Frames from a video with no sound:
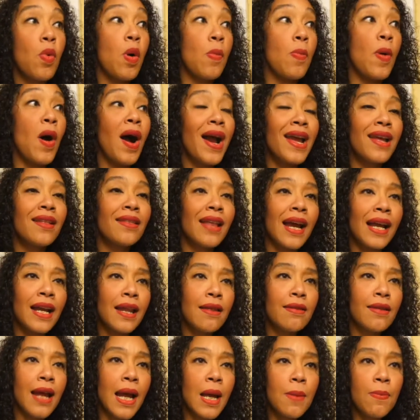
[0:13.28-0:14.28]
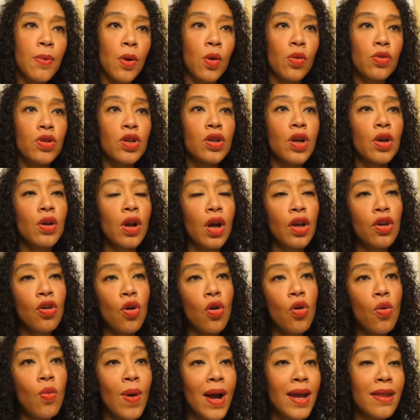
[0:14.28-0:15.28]
buying daily staples, like you
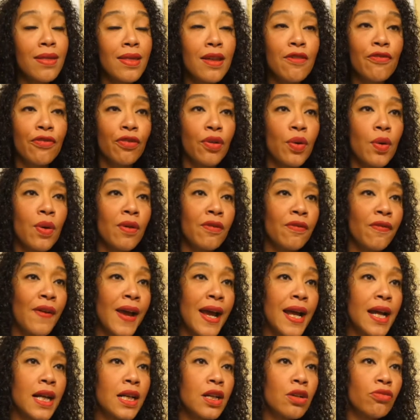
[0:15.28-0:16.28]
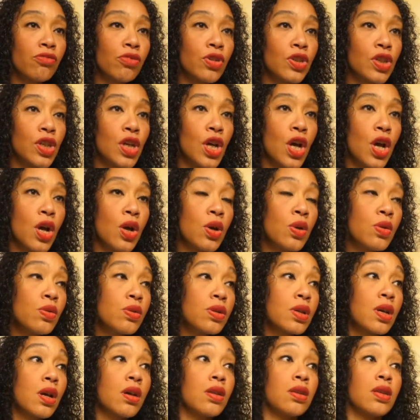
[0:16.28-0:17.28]
always see fruit and veg
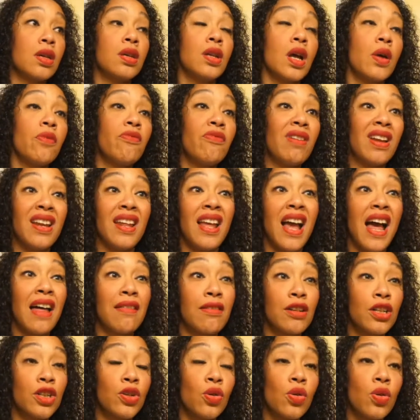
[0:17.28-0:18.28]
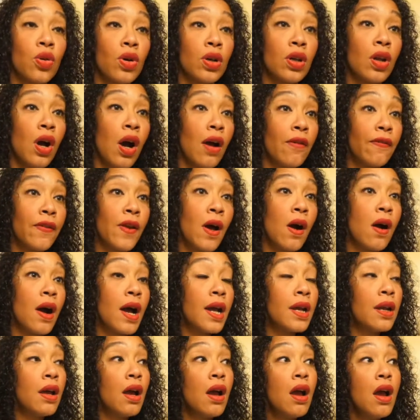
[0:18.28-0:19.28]
reduced because, really it has a short
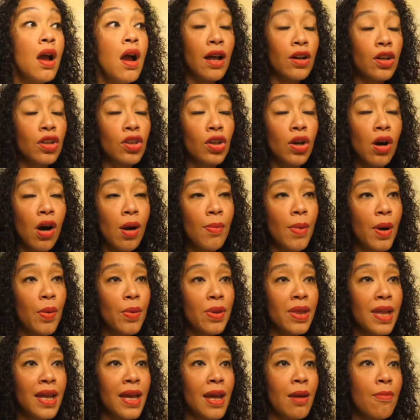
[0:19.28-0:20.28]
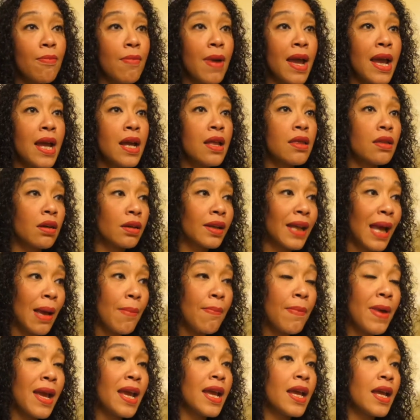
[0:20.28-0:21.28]
lifeline. At the time I was eating meat, so I'd
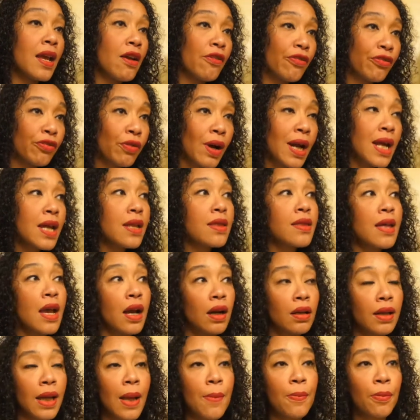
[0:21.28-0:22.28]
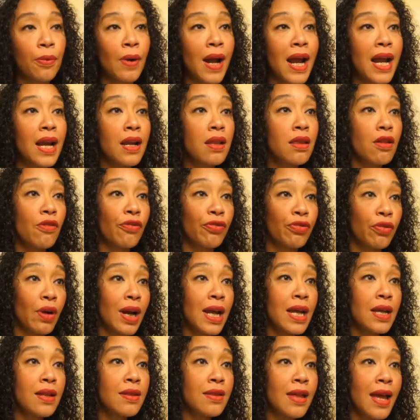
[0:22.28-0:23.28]
get meat, freeze it, I'd get bread,
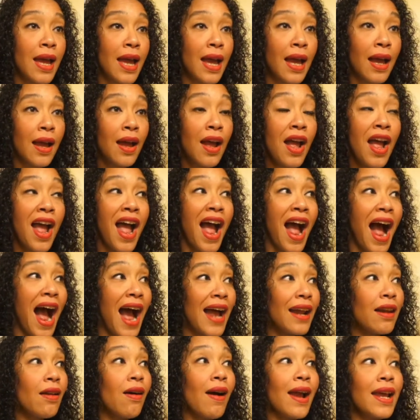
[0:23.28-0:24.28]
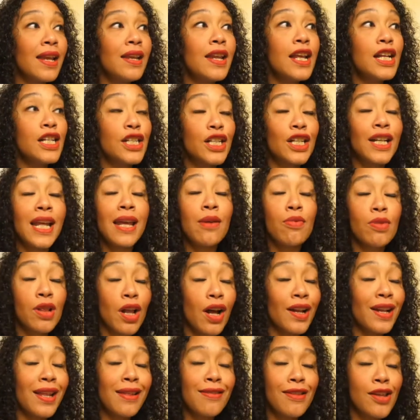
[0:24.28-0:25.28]
freeze it. And initially it was
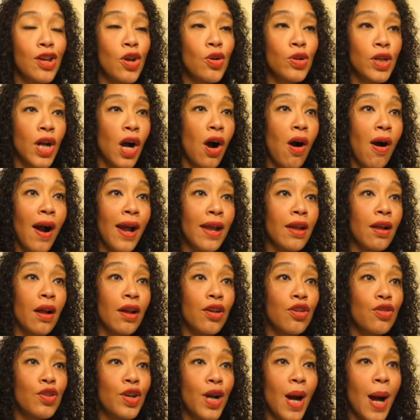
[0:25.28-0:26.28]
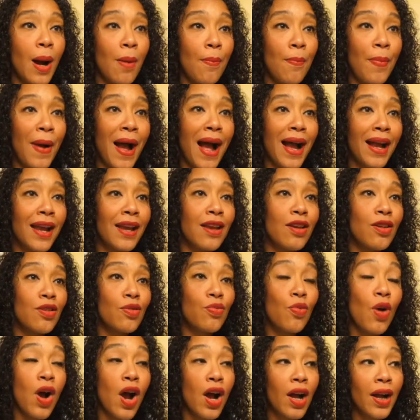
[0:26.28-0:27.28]
like this huge high, you'd come back and
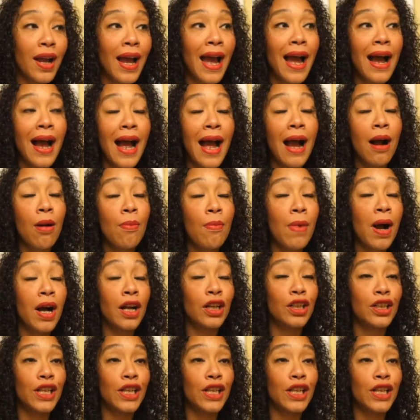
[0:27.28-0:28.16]
you'd work out how much